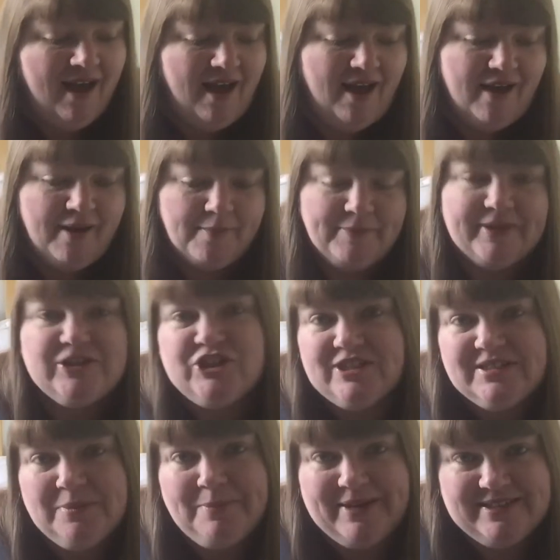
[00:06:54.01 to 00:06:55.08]
And she
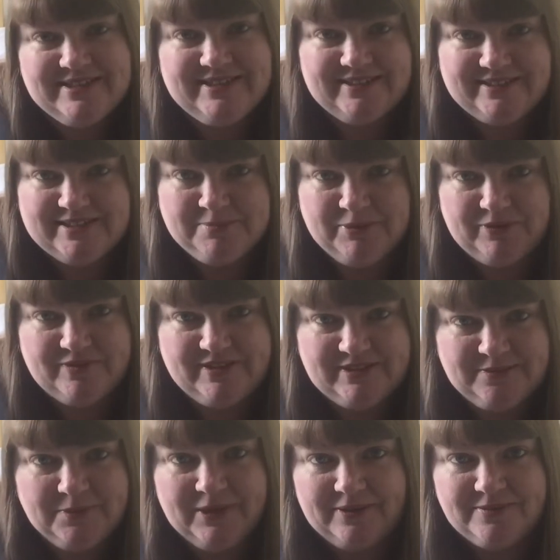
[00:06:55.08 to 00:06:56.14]
has the best dance moves in
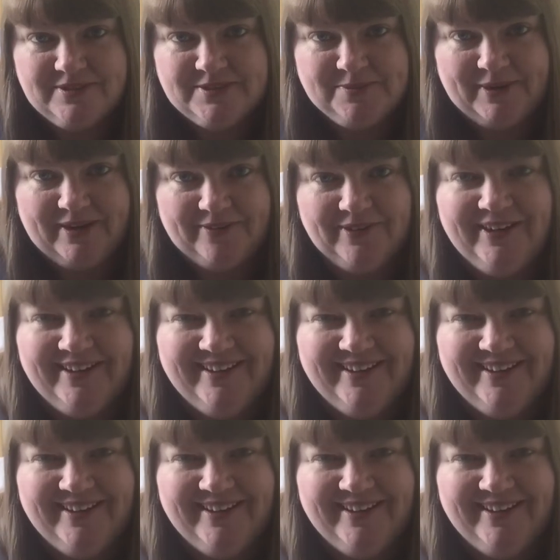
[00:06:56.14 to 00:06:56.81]
the world as well.